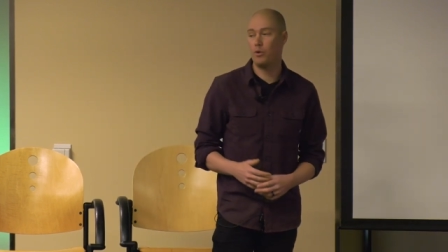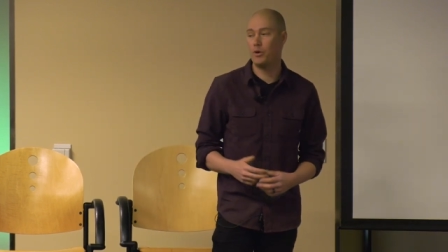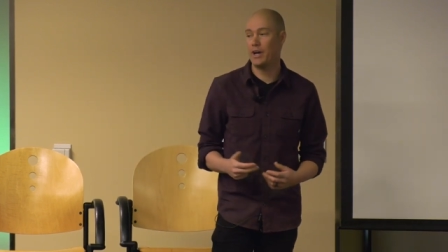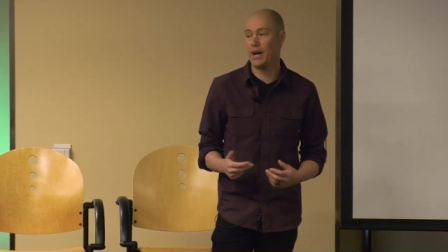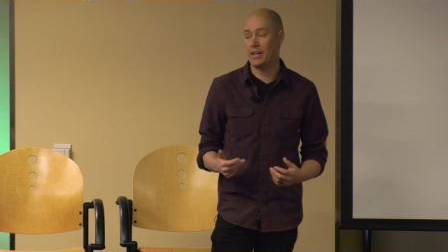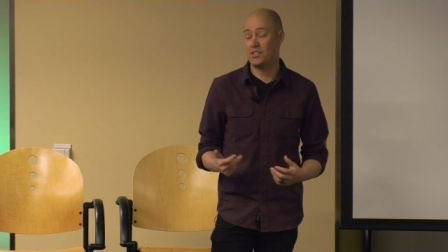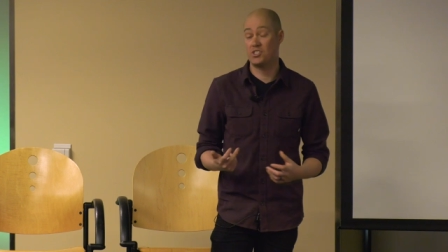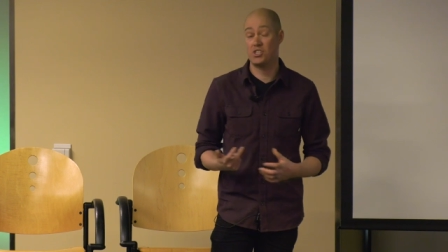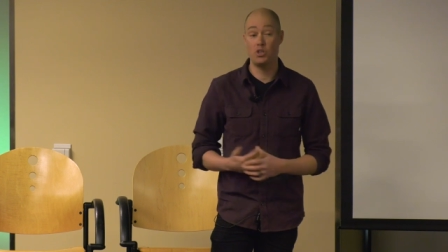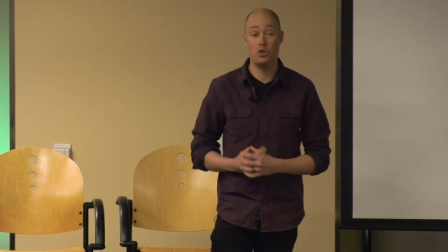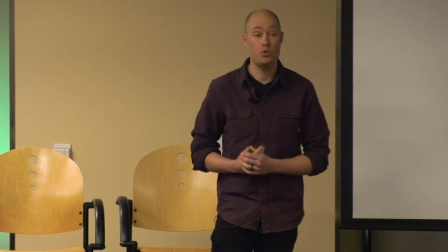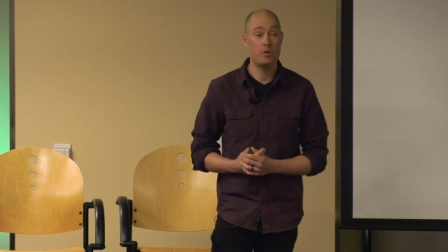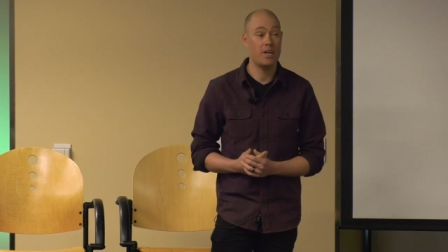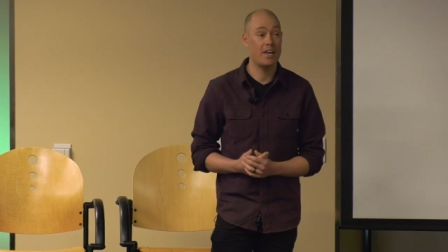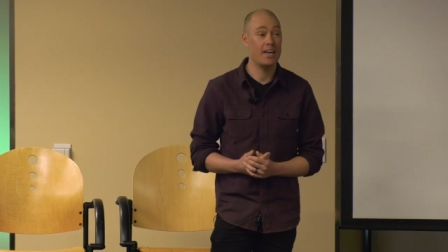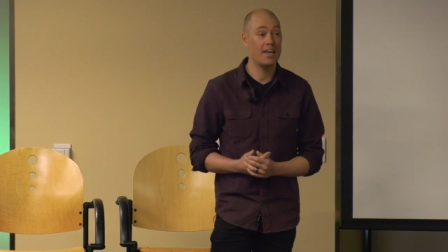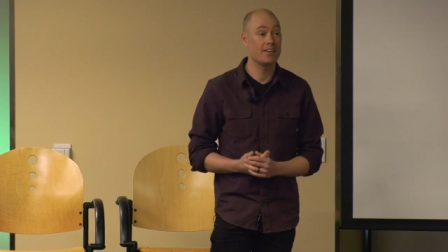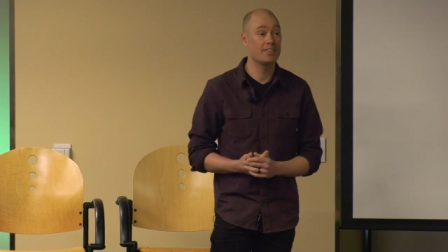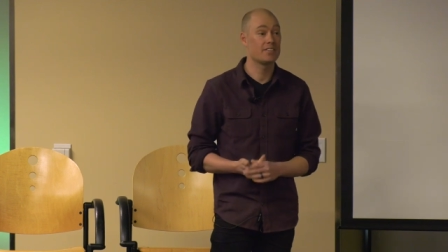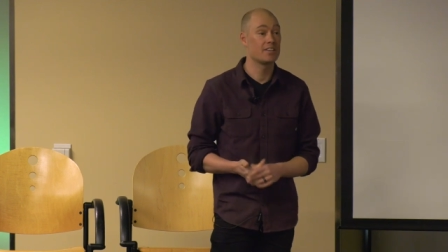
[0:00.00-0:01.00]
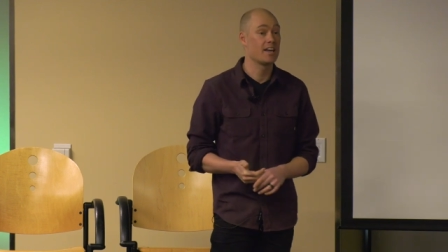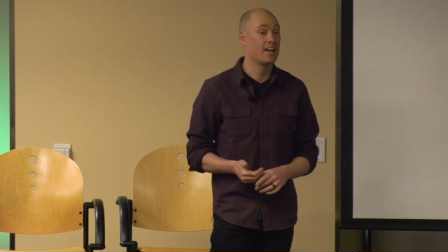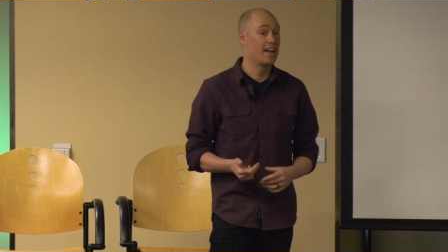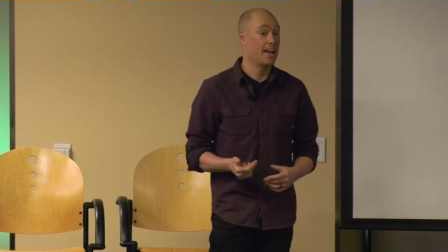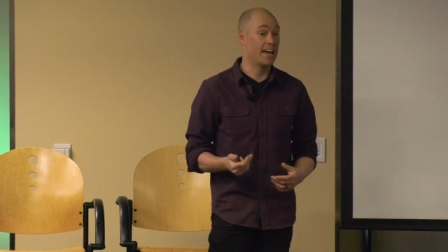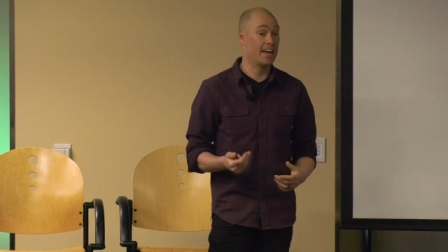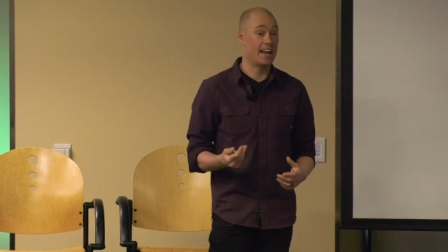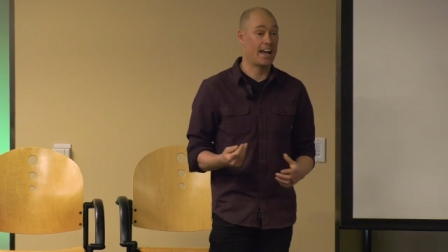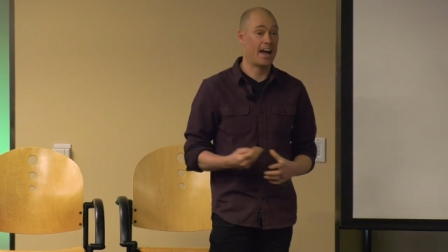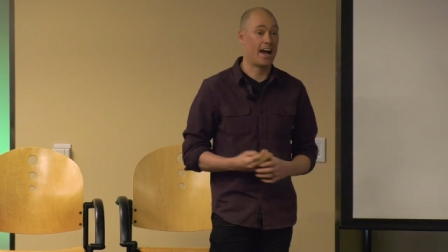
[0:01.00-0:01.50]
we got 2 kids
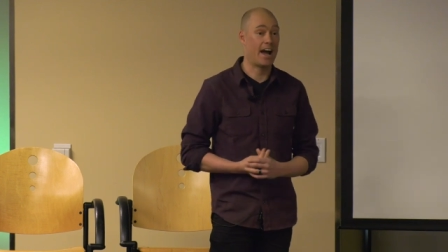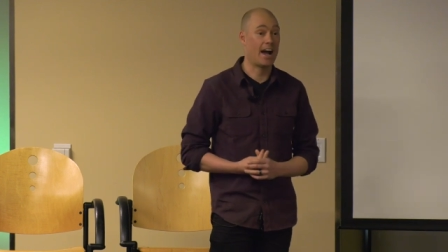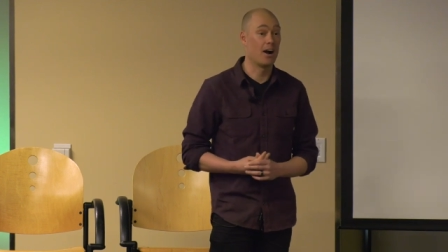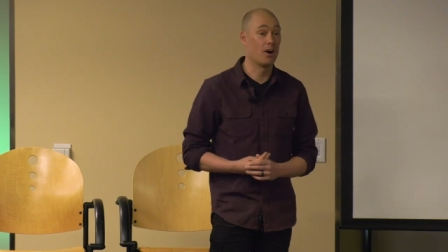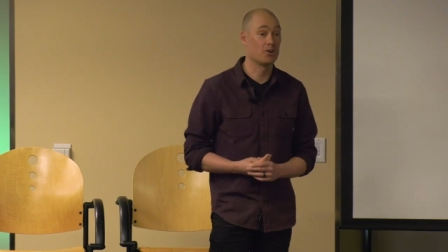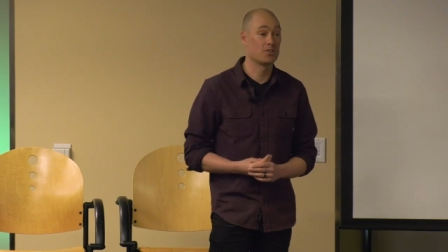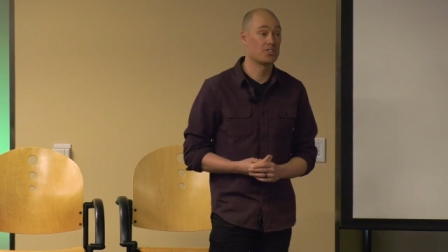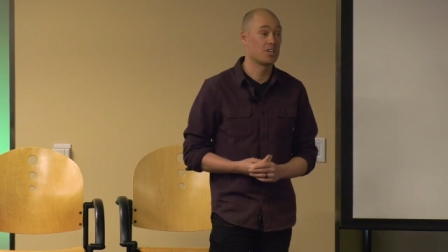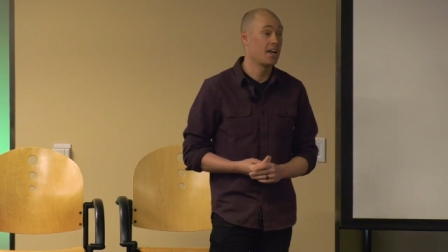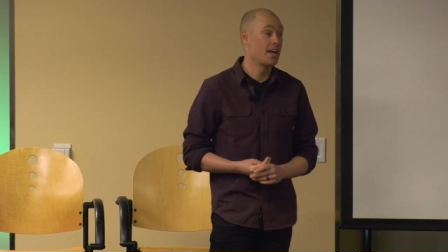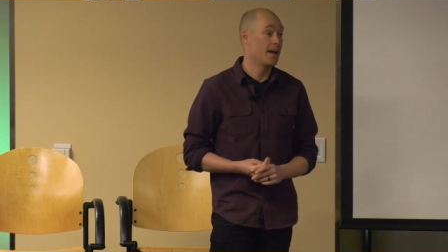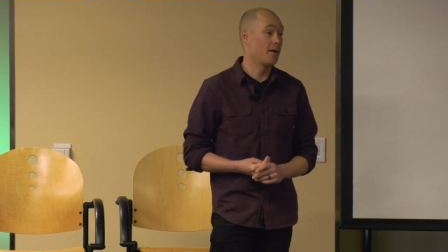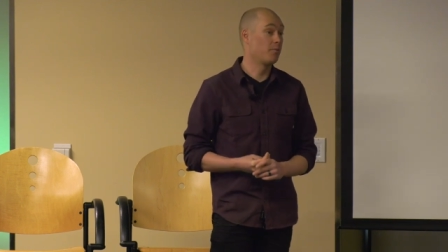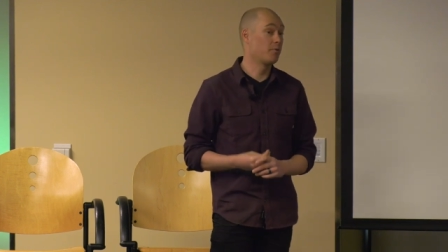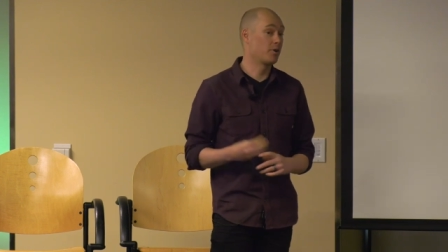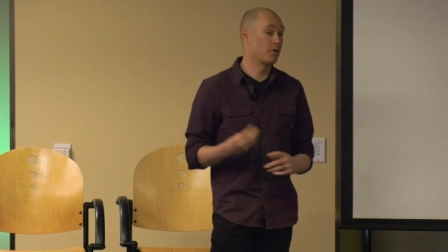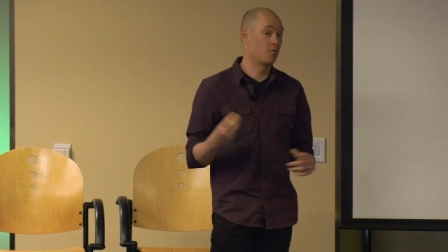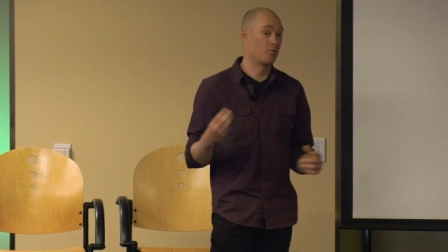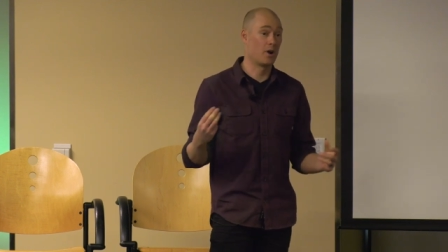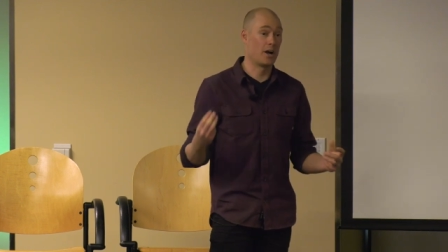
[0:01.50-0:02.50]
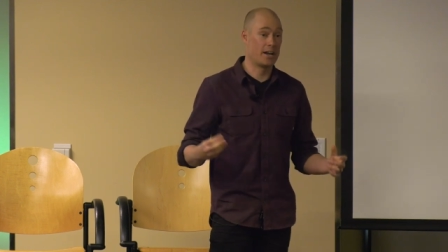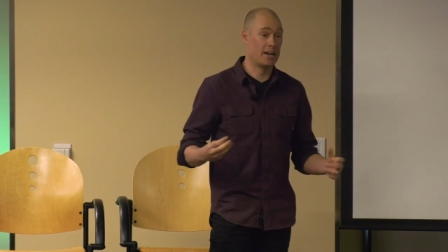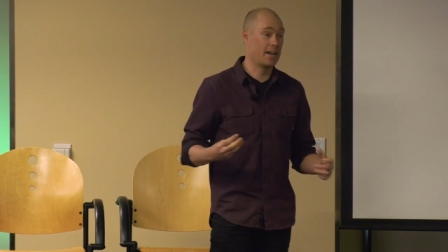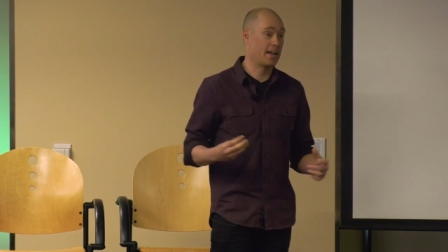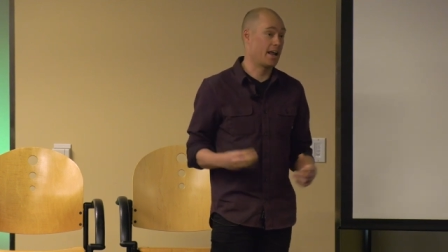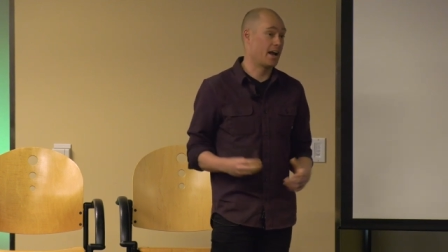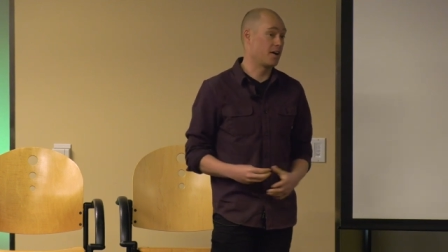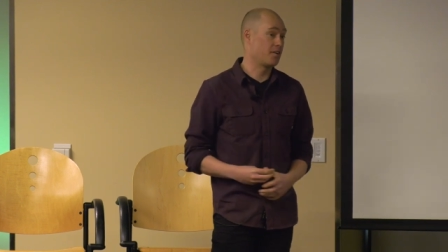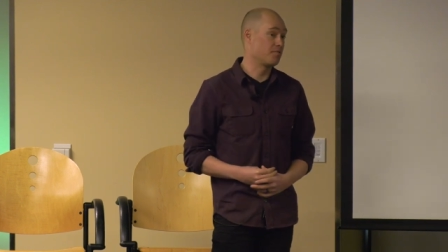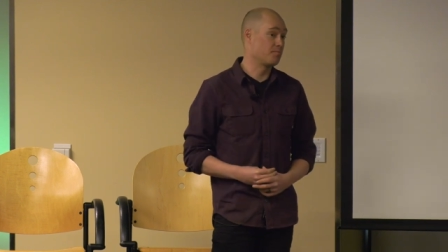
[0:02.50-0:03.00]
and a house, and we were
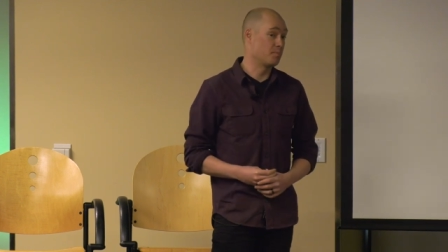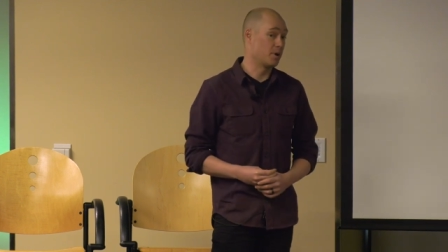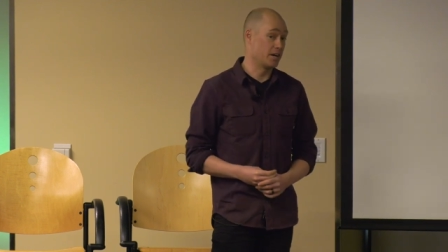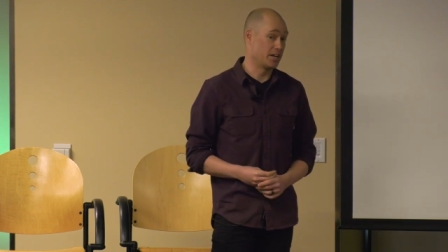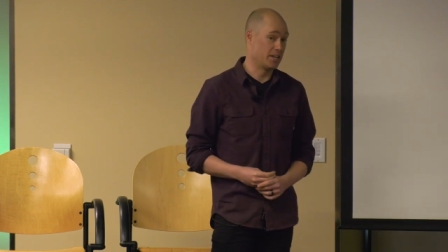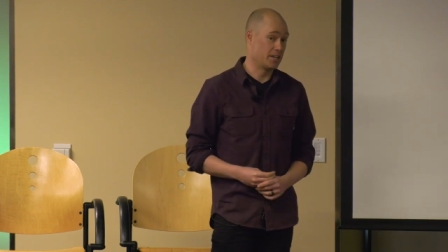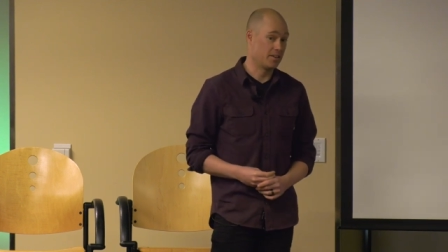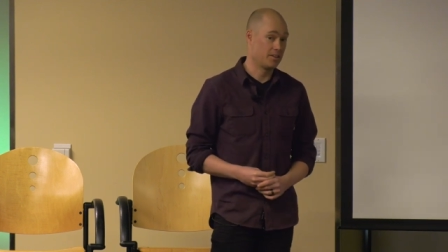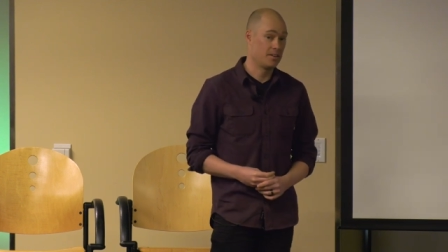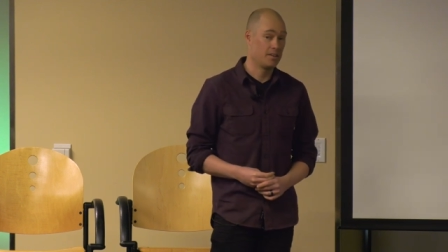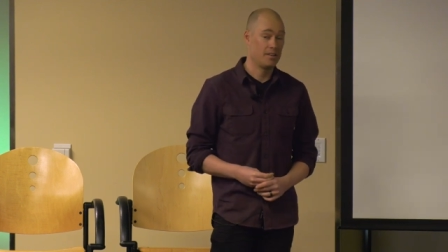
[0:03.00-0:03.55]
running out of money.